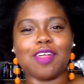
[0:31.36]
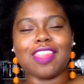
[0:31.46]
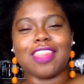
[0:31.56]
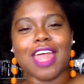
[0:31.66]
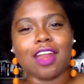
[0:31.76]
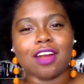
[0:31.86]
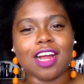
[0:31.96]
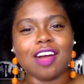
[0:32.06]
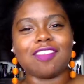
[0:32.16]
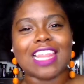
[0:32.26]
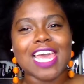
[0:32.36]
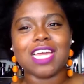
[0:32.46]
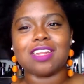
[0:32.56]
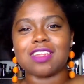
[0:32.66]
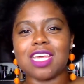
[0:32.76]
that are of
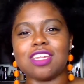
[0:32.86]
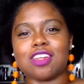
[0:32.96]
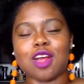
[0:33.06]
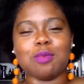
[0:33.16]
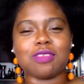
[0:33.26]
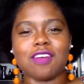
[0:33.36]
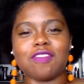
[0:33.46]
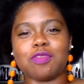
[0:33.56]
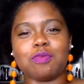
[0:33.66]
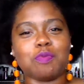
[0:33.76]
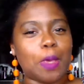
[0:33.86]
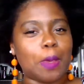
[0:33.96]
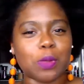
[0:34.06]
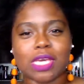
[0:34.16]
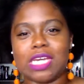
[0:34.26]
late in terms of
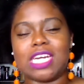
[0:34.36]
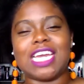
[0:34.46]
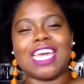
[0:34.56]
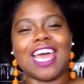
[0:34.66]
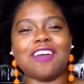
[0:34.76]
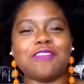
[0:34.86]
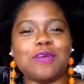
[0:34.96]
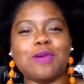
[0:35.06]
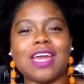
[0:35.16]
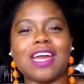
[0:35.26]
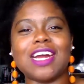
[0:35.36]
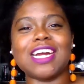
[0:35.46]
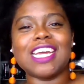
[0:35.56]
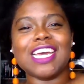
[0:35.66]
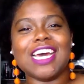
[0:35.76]
people hearing it
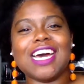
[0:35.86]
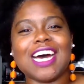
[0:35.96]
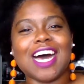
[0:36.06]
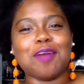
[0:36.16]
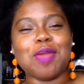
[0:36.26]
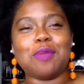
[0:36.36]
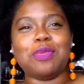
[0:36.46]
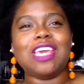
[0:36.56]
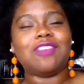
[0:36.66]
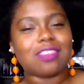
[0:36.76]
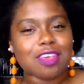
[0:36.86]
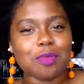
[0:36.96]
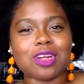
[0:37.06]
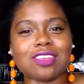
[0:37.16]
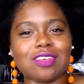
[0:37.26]
everywhere. Maybe even so
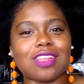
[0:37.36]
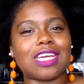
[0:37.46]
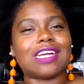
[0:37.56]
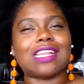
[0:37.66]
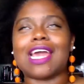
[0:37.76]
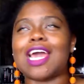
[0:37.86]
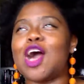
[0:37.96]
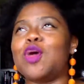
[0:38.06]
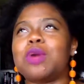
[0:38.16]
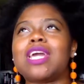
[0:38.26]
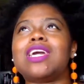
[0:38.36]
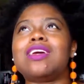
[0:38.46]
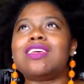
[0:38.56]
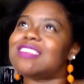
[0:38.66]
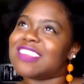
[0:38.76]
much so that you're like, oh my
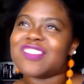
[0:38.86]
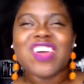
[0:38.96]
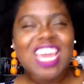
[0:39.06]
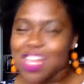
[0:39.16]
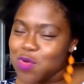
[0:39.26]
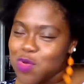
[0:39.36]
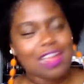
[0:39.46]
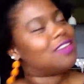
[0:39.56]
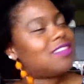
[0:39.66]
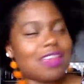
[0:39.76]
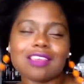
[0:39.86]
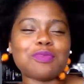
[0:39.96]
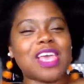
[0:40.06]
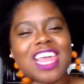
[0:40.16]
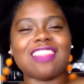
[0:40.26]
goodness, if anyone else tells
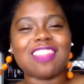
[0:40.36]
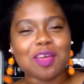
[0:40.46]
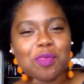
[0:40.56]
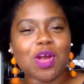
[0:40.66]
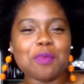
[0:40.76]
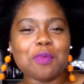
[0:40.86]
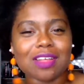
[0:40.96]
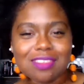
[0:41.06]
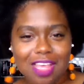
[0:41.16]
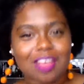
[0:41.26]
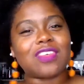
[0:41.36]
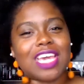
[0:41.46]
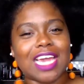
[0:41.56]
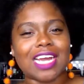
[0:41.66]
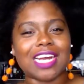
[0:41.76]
me anything more about self
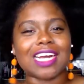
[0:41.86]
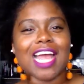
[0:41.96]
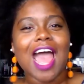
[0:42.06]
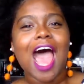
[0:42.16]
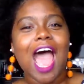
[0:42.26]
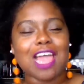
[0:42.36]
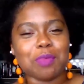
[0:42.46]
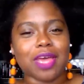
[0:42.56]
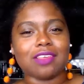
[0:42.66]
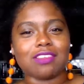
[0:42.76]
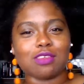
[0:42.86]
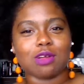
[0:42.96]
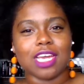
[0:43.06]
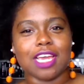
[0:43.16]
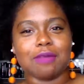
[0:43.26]
care, I might
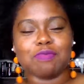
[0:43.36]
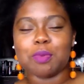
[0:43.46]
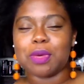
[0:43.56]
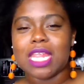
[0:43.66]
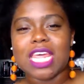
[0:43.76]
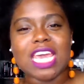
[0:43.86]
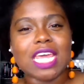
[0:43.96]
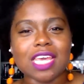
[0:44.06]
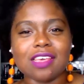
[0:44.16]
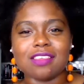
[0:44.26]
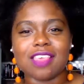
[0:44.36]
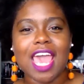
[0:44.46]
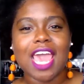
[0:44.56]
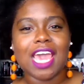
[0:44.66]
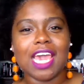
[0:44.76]
scream. But it's
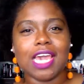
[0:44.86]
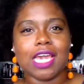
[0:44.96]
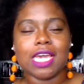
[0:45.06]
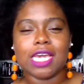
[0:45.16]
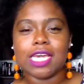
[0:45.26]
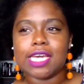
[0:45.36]
a